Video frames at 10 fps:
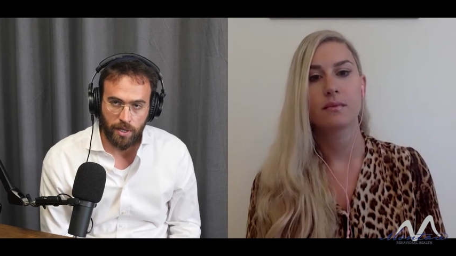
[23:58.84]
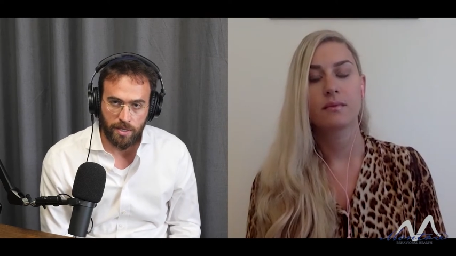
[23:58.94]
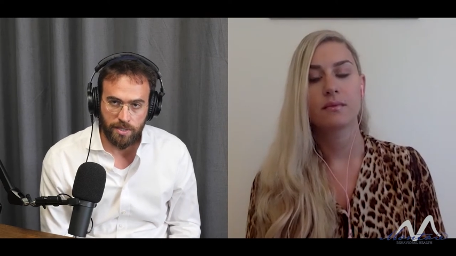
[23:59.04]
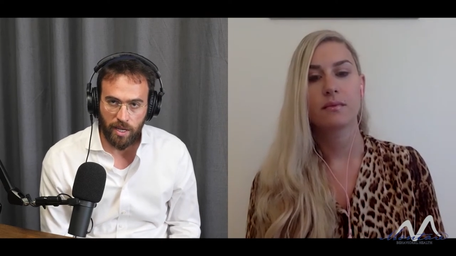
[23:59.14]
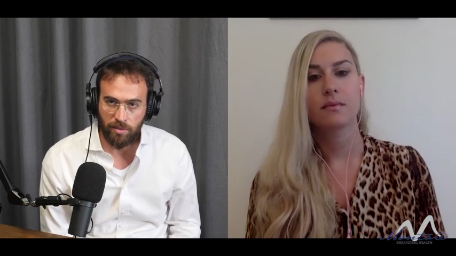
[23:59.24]

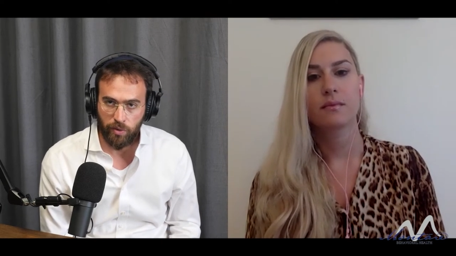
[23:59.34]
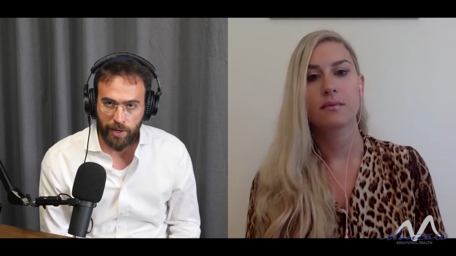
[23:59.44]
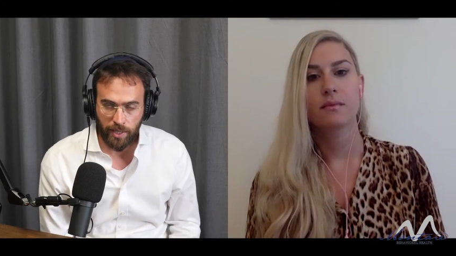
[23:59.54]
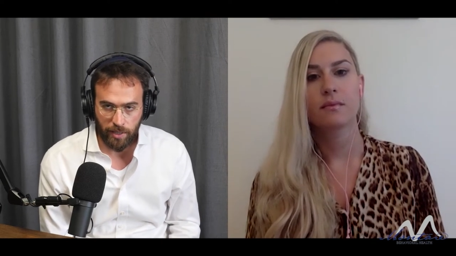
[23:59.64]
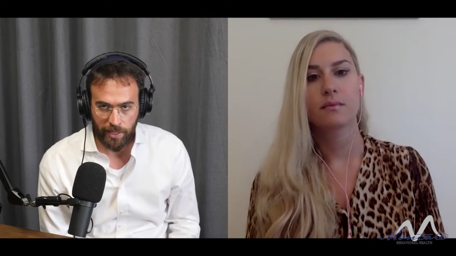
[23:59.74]

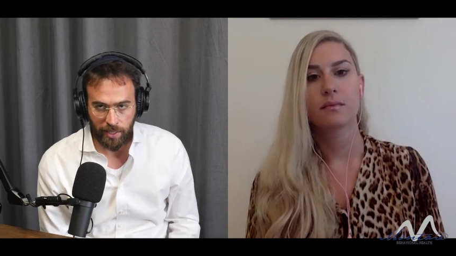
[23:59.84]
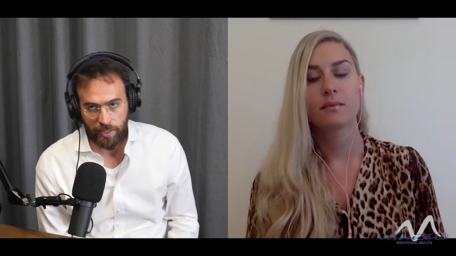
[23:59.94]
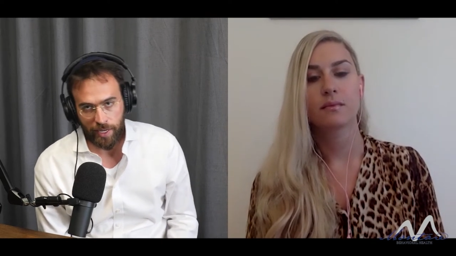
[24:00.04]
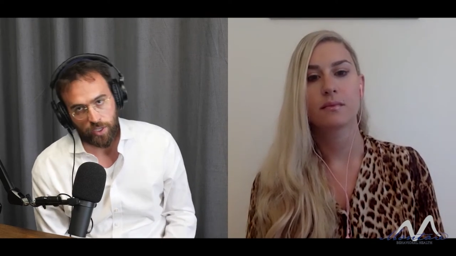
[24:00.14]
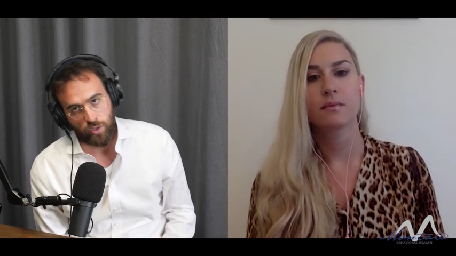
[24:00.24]
Speaker 1: self-regulate
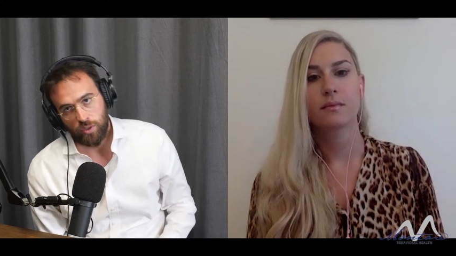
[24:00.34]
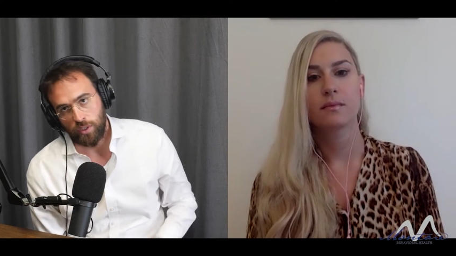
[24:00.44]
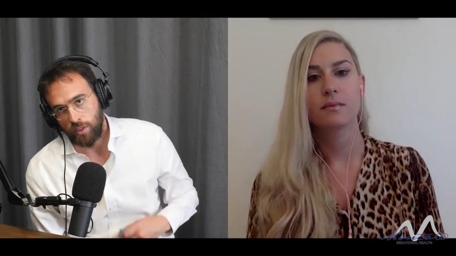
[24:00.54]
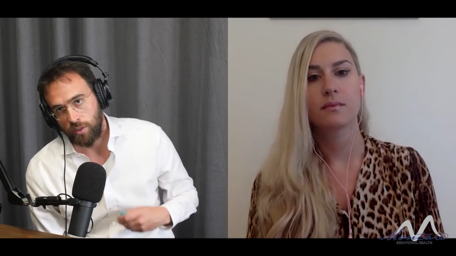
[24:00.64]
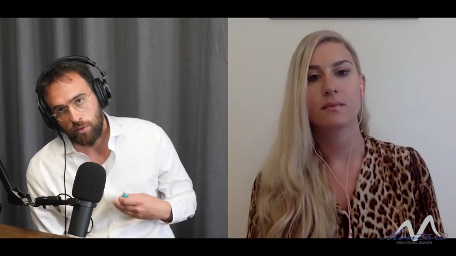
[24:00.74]
and
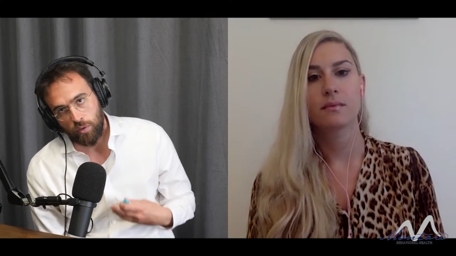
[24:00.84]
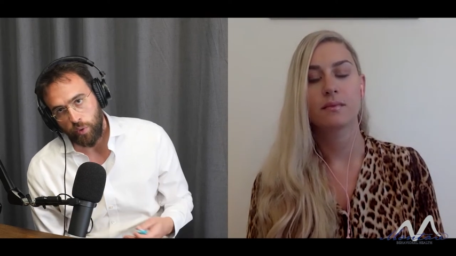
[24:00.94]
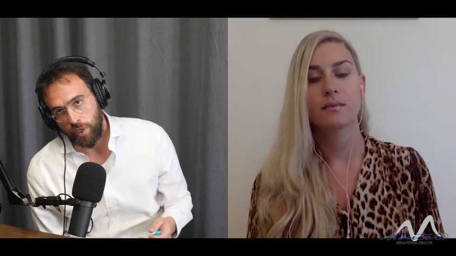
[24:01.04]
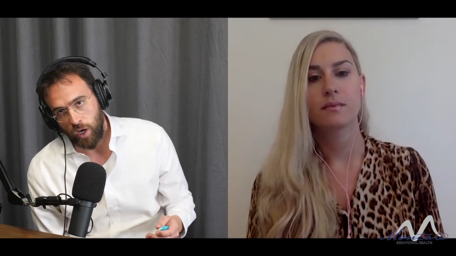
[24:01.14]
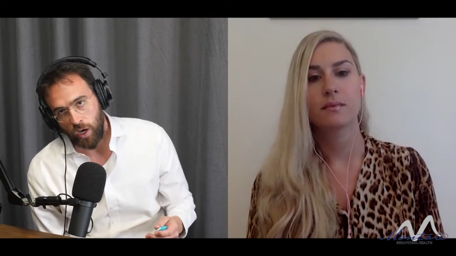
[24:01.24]
naturally wean